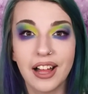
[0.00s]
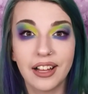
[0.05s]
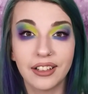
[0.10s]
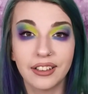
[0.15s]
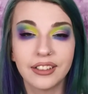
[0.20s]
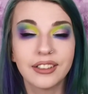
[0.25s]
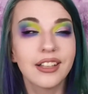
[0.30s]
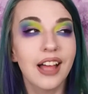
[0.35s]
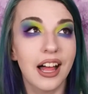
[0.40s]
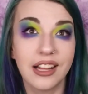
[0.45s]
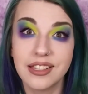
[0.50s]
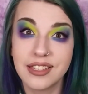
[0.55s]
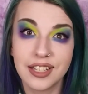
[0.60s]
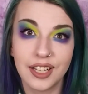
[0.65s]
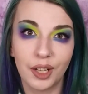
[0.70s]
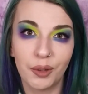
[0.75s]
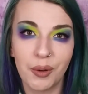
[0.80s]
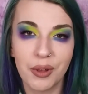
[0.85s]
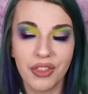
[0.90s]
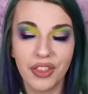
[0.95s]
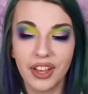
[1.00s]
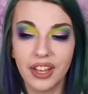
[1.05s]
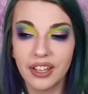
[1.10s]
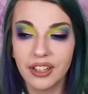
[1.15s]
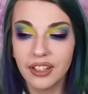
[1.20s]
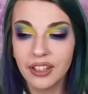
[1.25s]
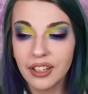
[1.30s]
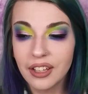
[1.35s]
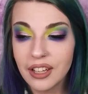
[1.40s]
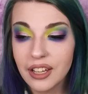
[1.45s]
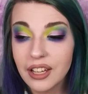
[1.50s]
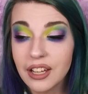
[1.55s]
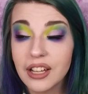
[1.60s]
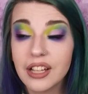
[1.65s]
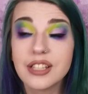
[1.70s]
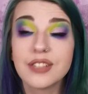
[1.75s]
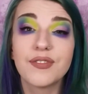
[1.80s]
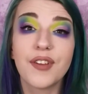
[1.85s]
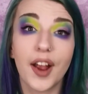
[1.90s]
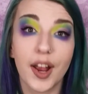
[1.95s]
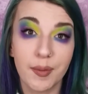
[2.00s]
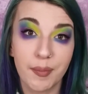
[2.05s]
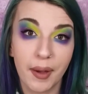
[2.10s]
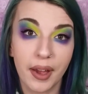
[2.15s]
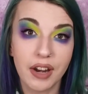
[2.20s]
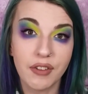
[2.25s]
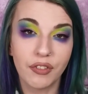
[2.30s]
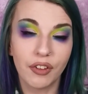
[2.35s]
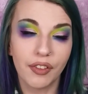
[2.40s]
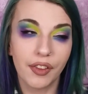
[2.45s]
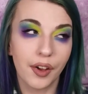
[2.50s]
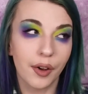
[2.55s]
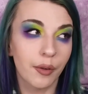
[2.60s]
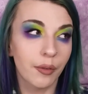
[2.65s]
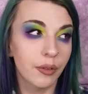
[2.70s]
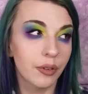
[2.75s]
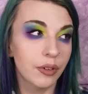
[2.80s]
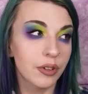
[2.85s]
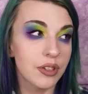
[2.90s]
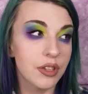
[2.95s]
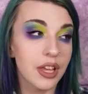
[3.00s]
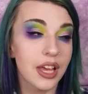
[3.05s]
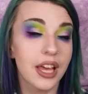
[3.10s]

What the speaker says: I'll deal with it. Very painful though.